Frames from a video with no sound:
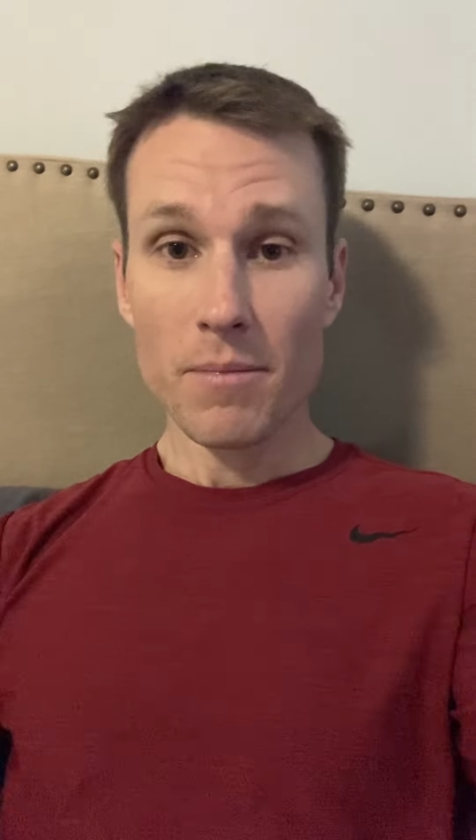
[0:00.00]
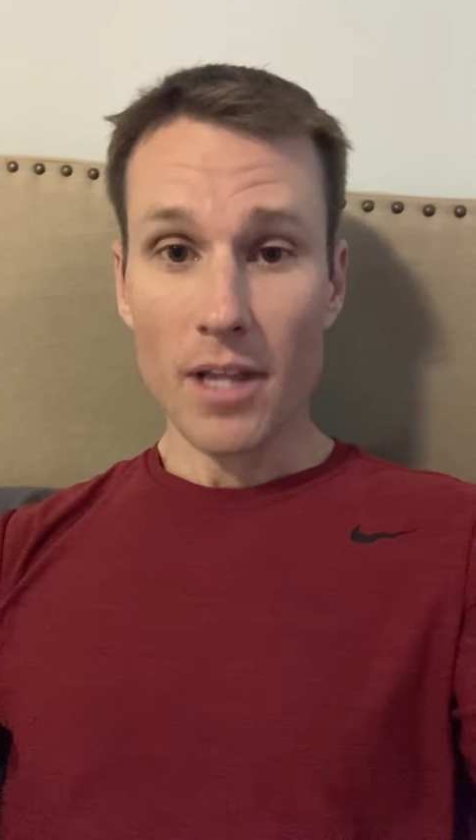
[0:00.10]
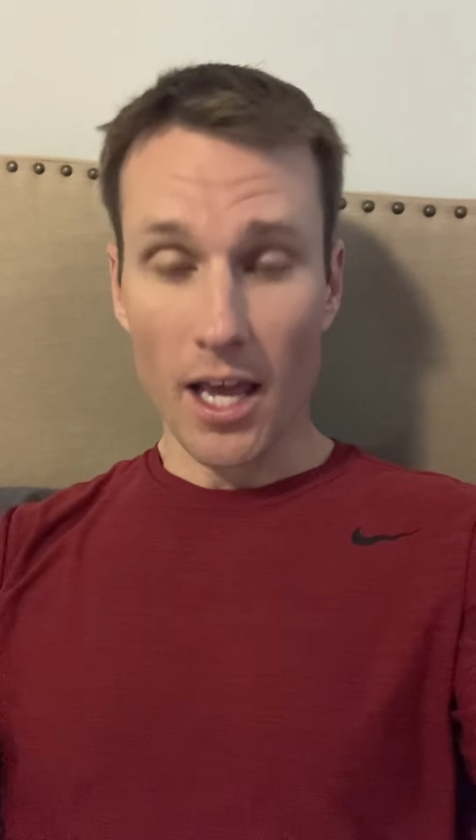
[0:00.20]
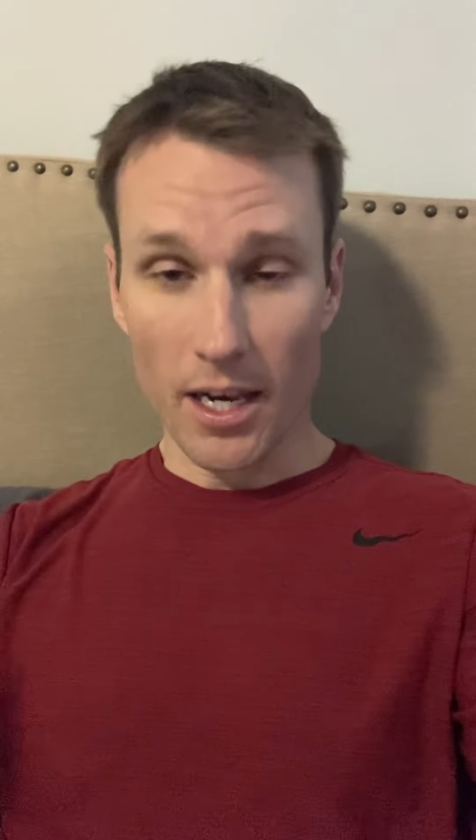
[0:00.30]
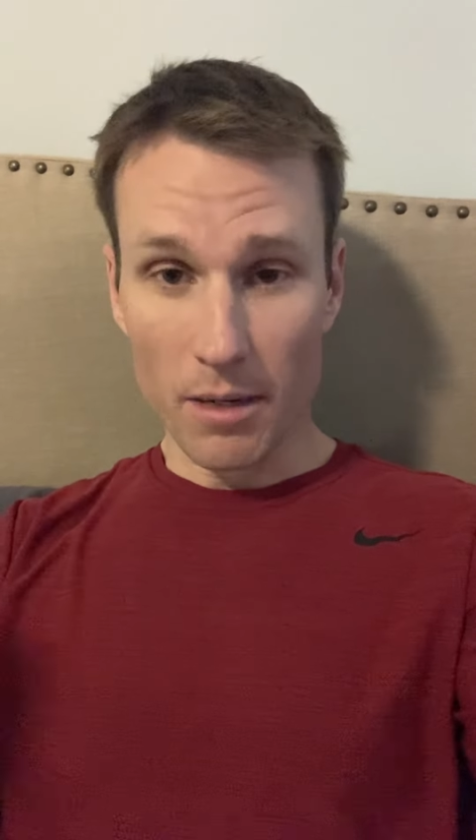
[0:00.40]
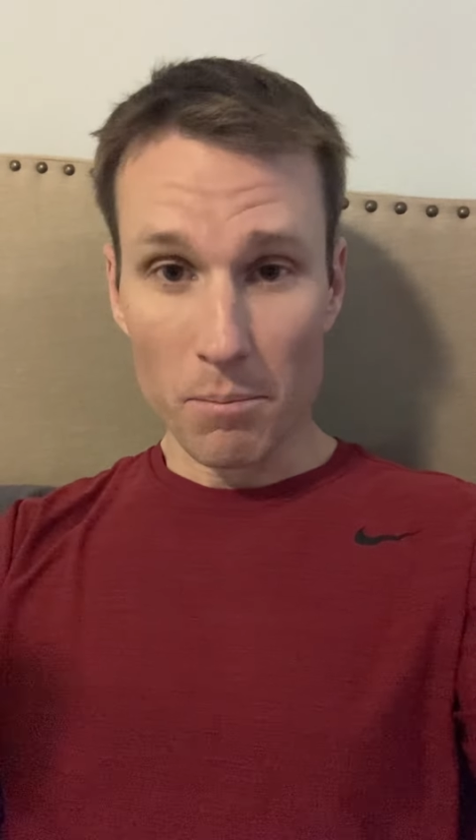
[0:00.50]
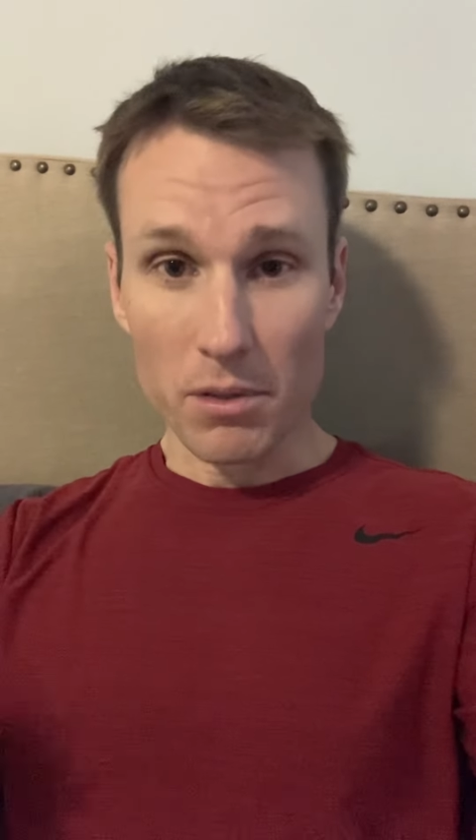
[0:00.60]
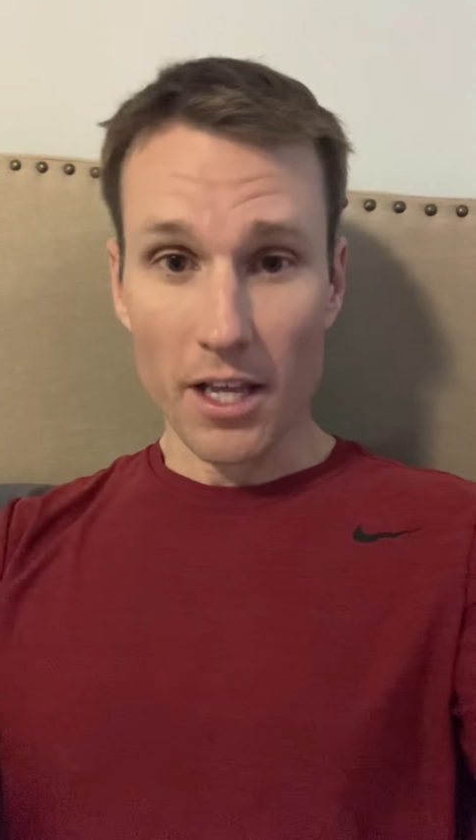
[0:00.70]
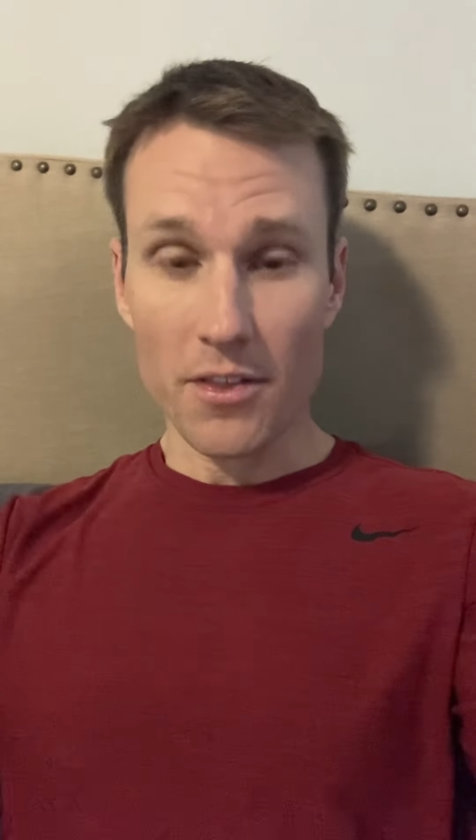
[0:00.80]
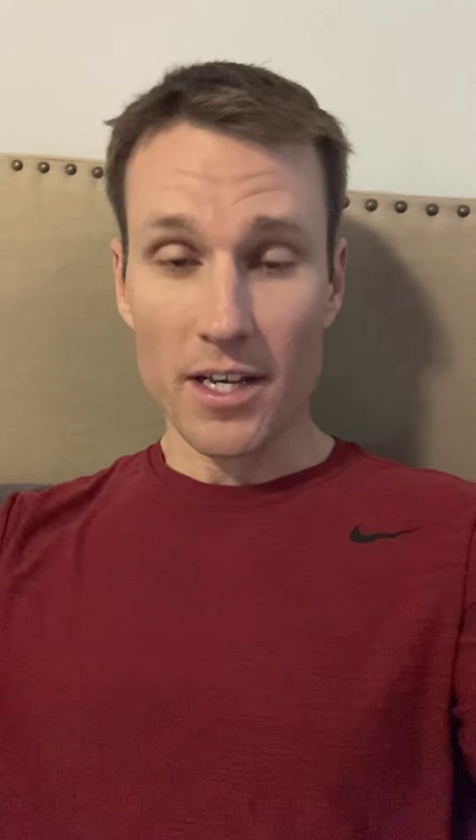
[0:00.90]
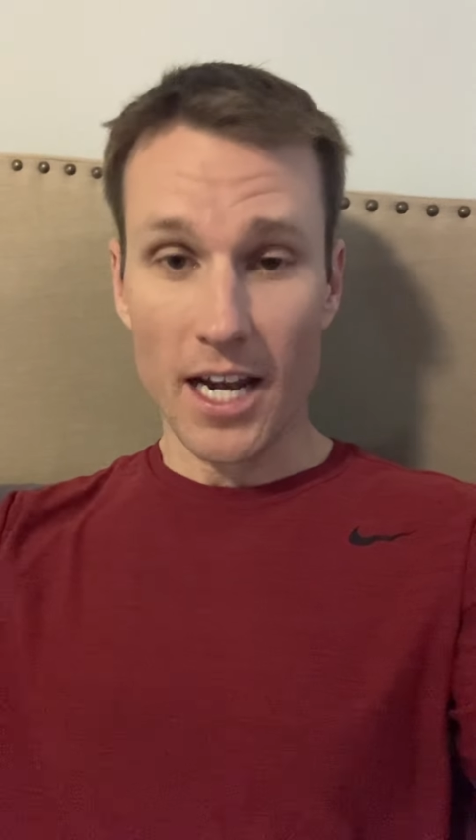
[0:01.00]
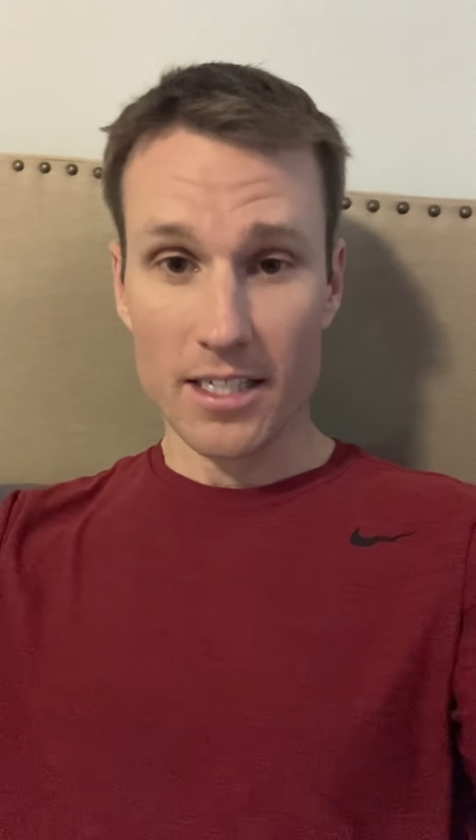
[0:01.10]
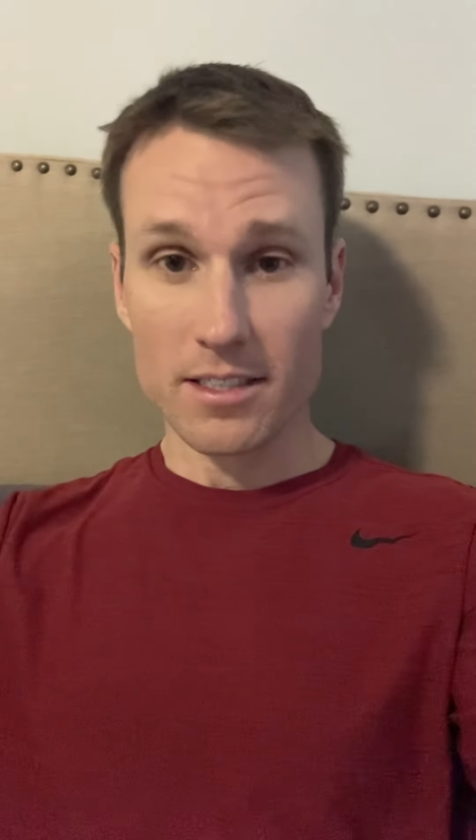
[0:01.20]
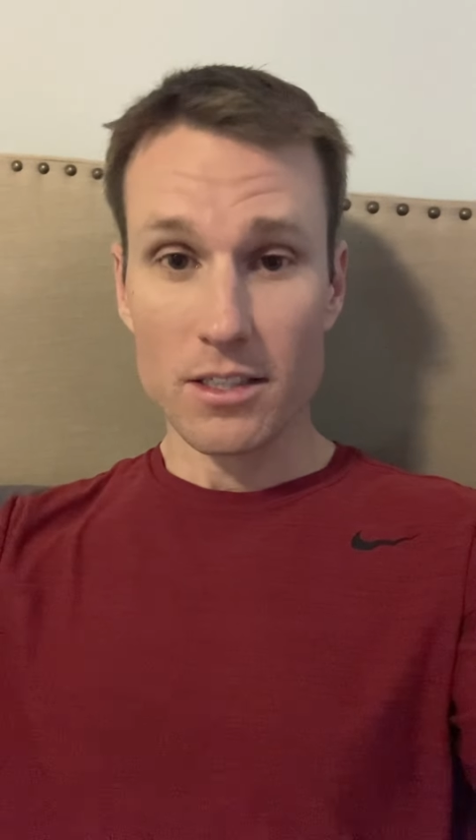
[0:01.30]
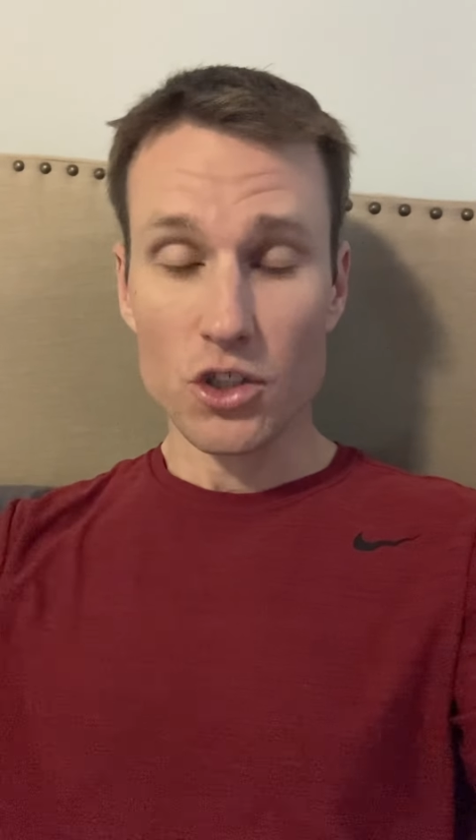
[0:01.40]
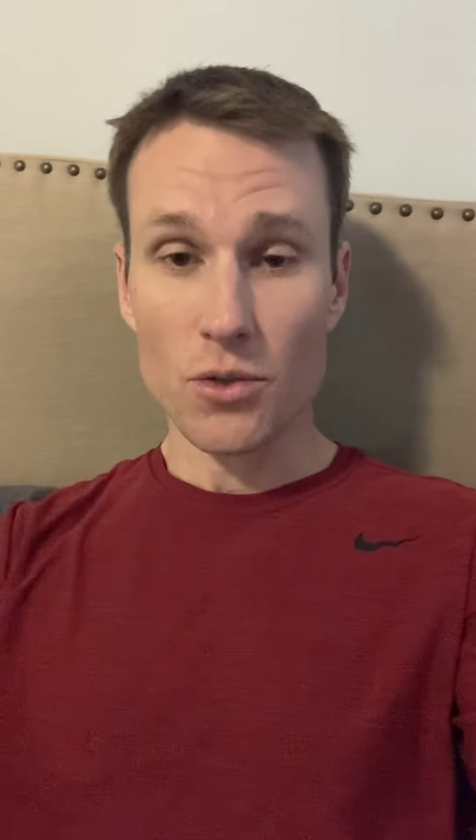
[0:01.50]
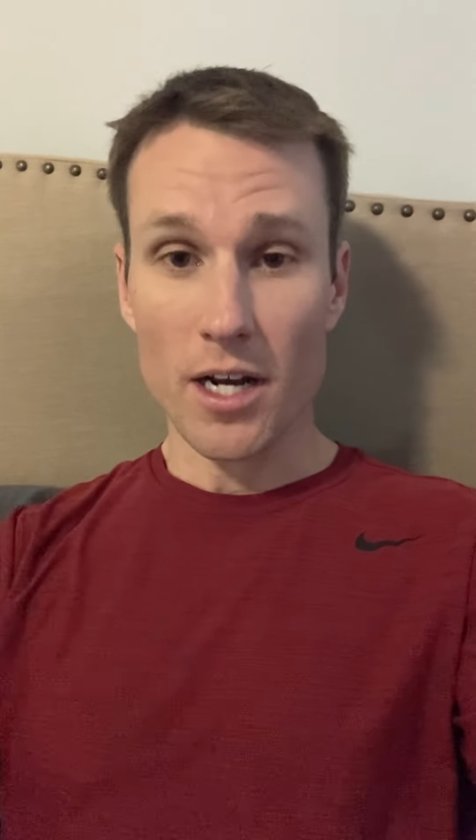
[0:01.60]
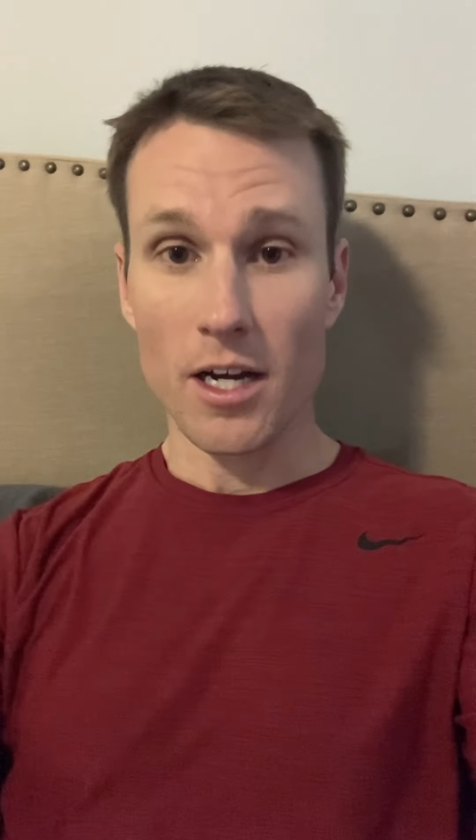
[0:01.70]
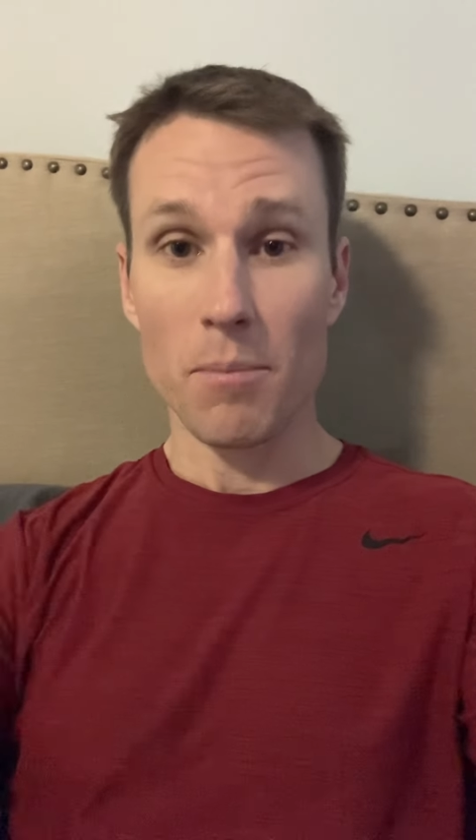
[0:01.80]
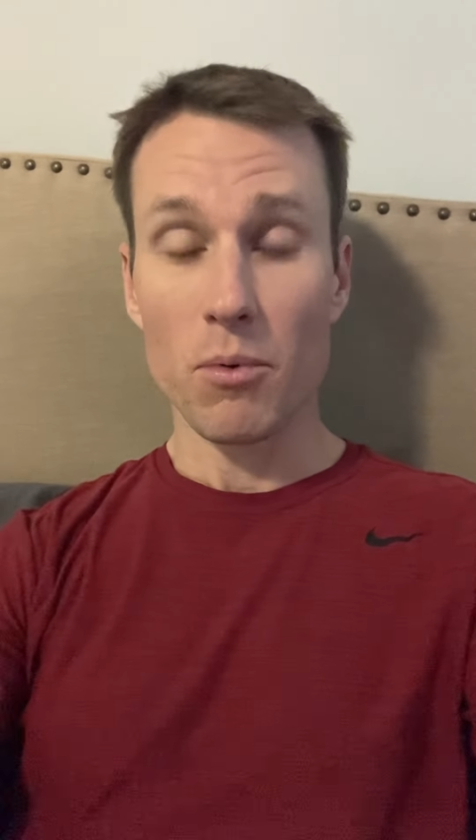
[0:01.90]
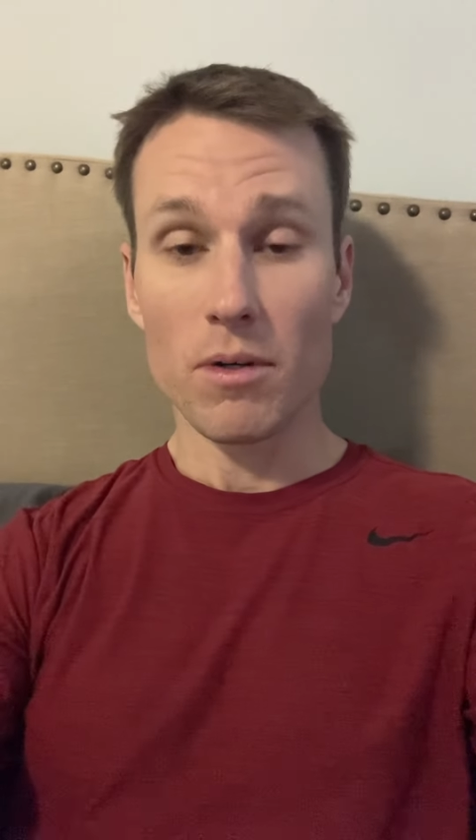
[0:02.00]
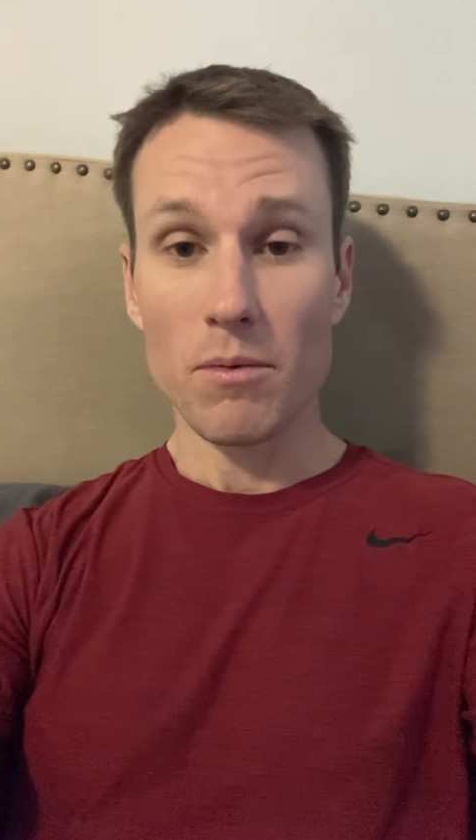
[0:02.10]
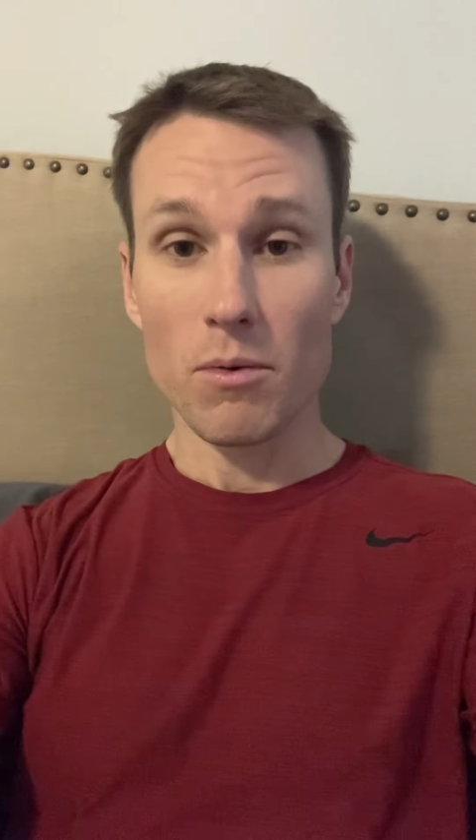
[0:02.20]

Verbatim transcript: and play the next trend up